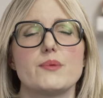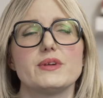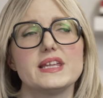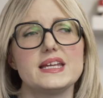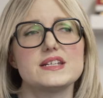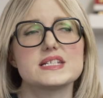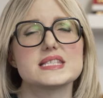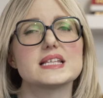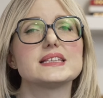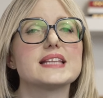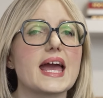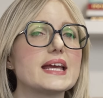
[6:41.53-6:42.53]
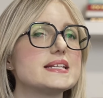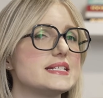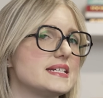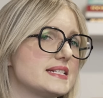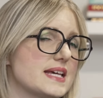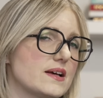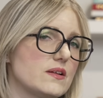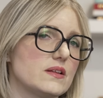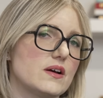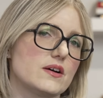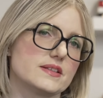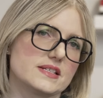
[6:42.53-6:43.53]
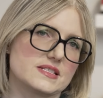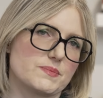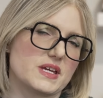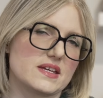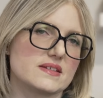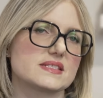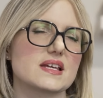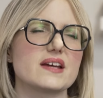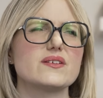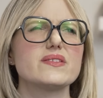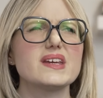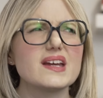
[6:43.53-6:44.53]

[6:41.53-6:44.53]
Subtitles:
really into the leg detail on this piece. I don't think